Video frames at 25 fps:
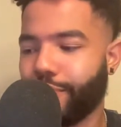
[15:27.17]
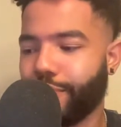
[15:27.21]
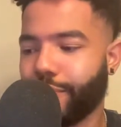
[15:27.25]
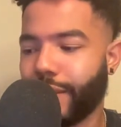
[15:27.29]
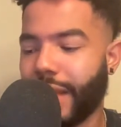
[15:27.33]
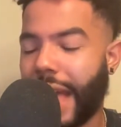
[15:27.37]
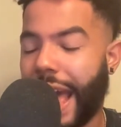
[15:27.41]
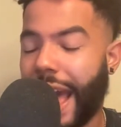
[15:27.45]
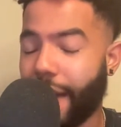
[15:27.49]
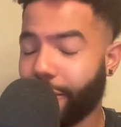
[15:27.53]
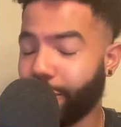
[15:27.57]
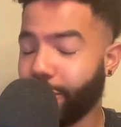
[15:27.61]

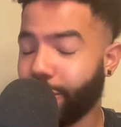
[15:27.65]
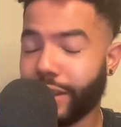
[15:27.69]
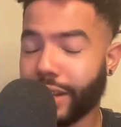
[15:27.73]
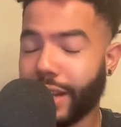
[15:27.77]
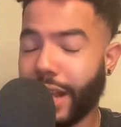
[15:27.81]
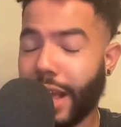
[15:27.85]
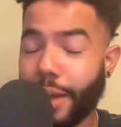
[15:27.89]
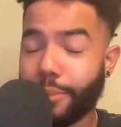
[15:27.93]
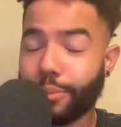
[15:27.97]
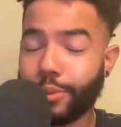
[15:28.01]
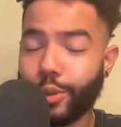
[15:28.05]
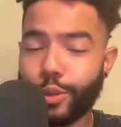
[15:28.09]
after the
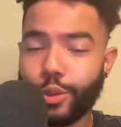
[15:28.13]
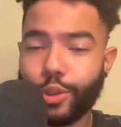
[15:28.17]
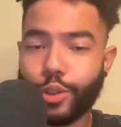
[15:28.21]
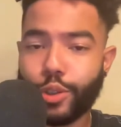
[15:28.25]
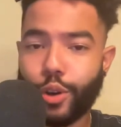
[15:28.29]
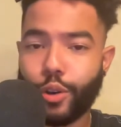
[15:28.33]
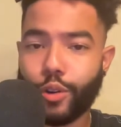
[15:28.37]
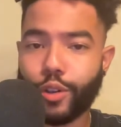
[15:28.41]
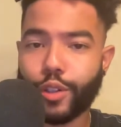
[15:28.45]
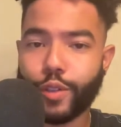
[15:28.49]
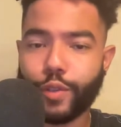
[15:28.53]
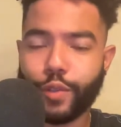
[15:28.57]
top two
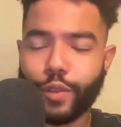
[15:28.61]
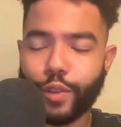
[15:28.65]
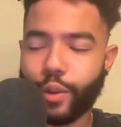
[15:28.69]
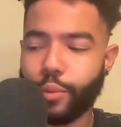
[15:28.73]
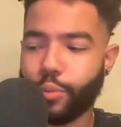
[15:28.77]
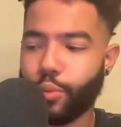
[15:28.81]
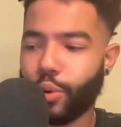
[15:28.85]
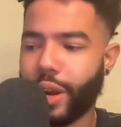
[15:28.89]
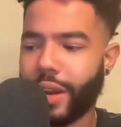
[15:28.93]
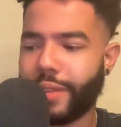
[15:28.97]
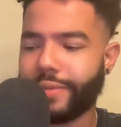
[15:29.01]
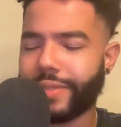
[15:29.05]
starters for the
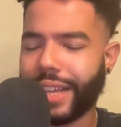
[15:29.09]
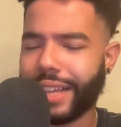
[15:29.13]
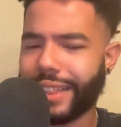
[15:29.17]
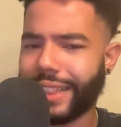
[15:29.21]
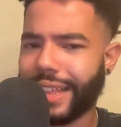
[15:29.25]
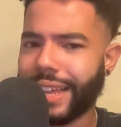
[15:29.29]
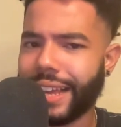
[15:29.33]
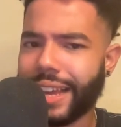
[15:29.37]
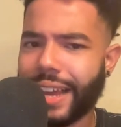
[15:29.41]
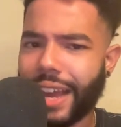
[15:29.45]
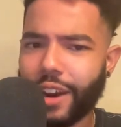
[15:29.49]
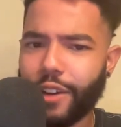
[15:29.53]
Braves, I
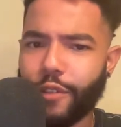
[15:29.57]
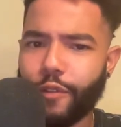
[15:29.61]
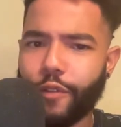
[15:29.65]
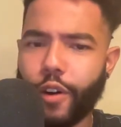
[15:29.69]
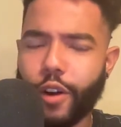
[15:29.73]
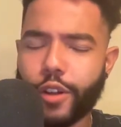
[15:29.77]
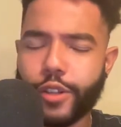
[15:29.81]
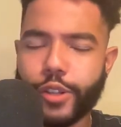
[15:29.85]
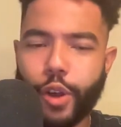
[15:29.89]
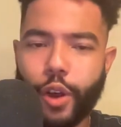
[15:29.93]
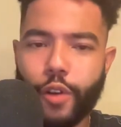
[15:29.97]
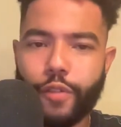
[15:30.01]
think it kind of
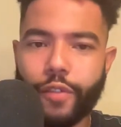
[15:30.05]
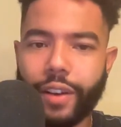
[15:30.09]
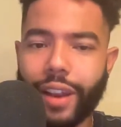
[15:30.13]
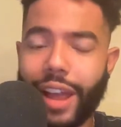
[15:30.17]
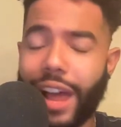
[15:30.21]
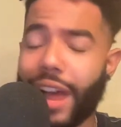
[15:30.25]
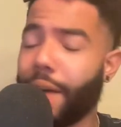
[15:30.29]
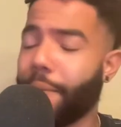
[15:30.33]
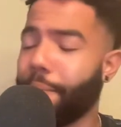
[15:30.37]
falls off a lot.